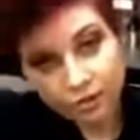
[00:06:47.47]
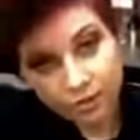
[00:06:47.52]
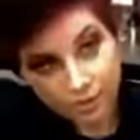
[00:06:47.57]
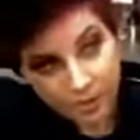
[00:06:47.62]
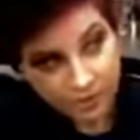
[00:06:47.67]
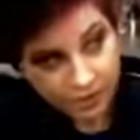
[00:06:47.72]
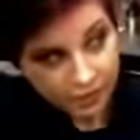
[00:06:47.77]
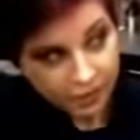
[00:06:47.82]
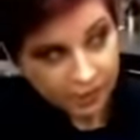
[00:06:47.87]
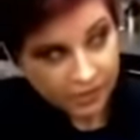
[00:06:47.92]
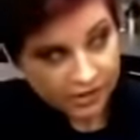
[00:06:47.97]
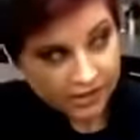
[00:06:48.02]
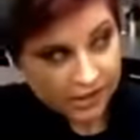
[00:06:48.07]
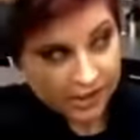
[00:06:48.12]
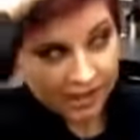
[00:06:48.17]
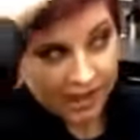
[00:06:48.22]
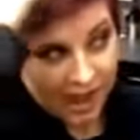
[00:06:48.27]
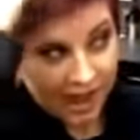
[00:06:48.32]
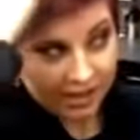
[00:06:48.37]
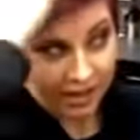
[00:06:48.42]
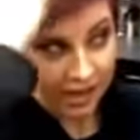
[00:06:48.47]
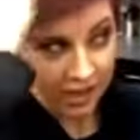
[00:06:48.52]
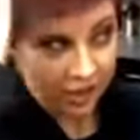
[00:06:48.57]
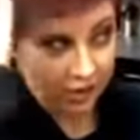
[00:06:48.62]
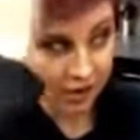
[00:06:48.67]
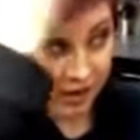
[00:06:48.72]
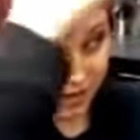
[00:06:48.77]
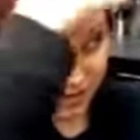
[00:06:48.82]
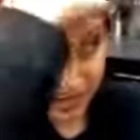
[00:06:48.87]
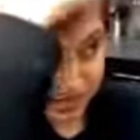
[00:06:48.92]
use my fingers a lot to
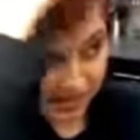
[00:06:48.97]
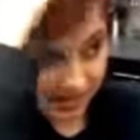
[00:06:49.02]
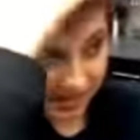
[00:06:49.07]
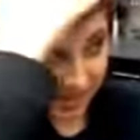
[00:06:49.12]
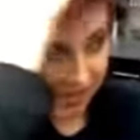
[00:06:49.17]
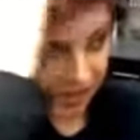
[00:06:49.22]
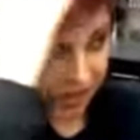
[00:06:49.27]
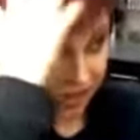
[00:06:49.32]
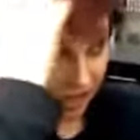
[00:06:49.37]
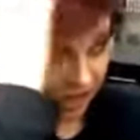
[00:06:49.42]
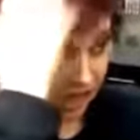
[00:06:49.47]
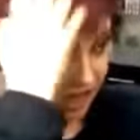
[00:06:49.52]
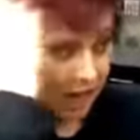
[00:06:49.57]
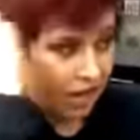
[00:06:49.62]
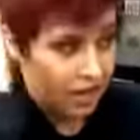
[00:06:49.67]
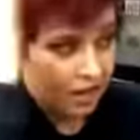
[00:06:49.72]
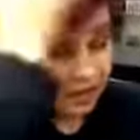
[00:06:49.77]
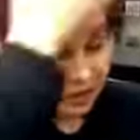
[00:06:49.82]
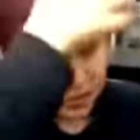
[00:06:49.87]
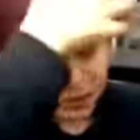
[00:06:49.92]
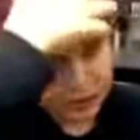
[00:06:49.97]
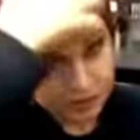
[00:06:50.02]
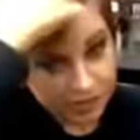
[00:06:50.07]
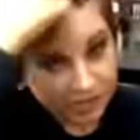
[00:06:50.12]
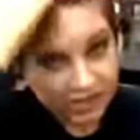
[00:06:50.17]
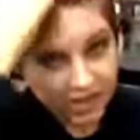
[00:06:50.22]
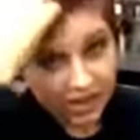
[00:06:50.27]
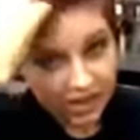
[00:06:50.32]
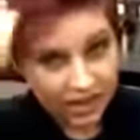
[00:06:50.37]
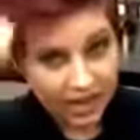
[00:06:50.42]
create the texture. So I'm
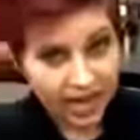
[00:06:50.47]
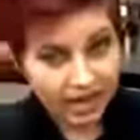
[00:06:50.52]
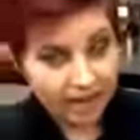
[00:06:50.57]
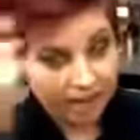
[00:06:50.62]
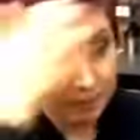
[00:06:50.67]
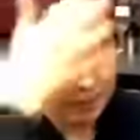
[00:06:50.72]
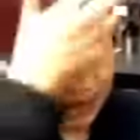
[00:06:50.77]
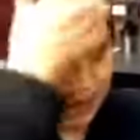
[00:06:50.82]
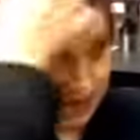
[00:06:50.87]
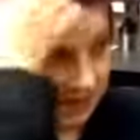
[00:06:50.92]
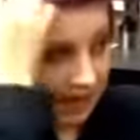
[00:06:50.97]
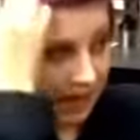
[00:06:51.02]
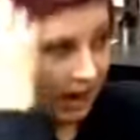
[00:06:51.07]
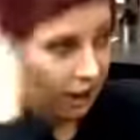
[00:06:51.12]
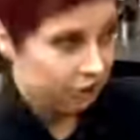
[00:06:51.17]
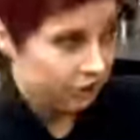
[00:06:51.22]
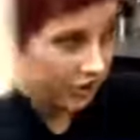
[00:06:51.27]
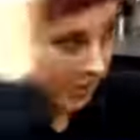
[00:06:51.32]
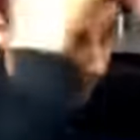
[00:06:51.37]
just going to kind of piece it out